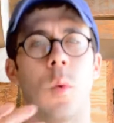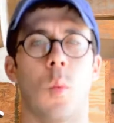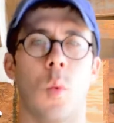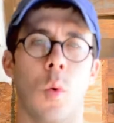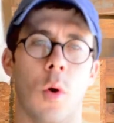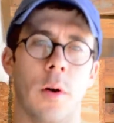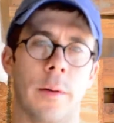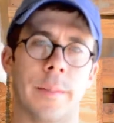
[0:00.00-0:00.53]

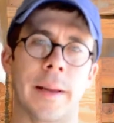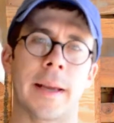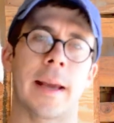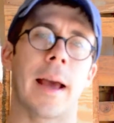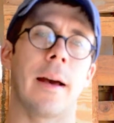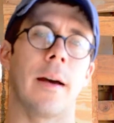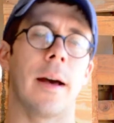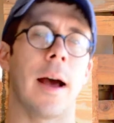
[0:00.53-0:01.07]
warming,
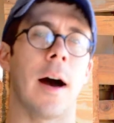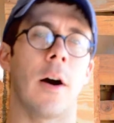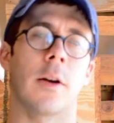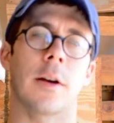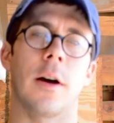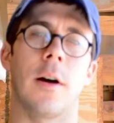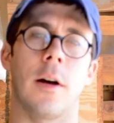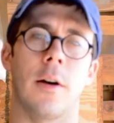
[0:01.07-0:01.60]

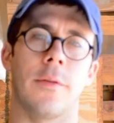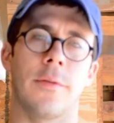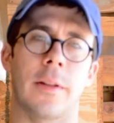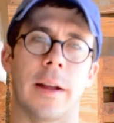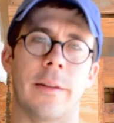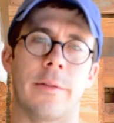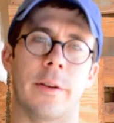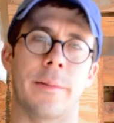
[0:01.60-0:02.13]

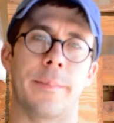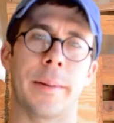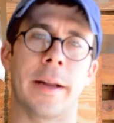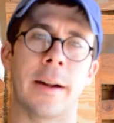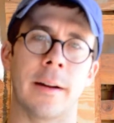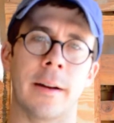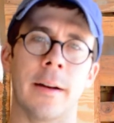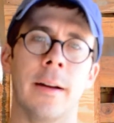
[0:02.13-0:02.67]
alcohol-flavored
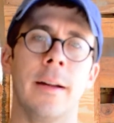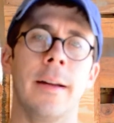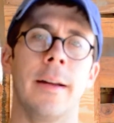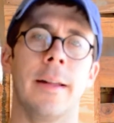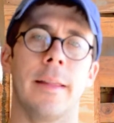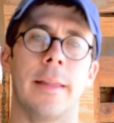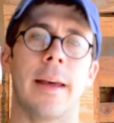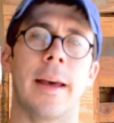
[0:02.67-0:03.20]
beer
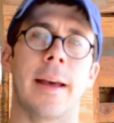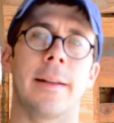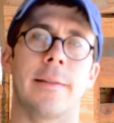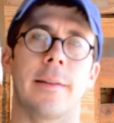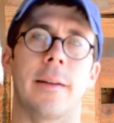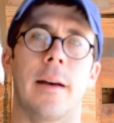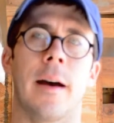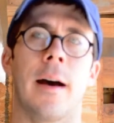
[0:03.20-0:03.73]
that
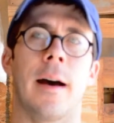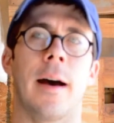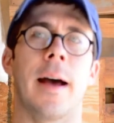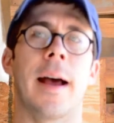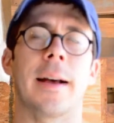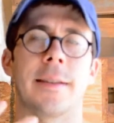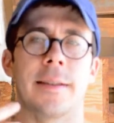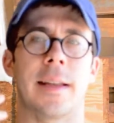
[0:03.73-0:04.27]

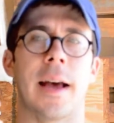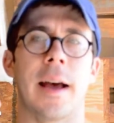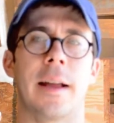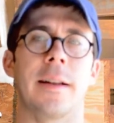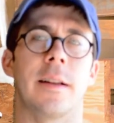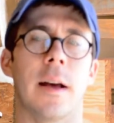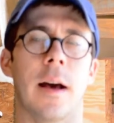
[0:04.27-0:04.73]
has that